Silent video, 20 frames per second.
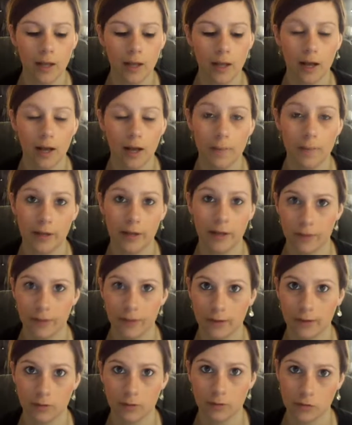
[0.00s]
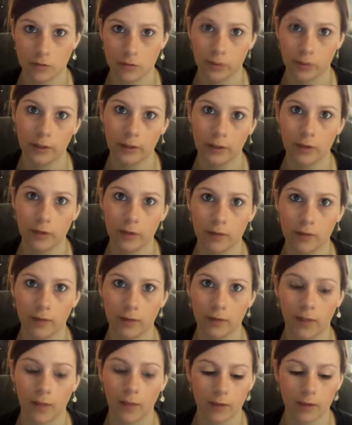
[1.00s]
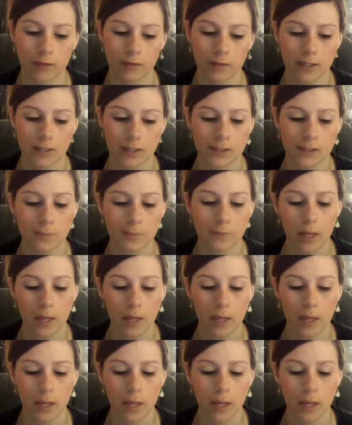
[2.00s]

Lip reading: but I think it's really great for a lot of kids.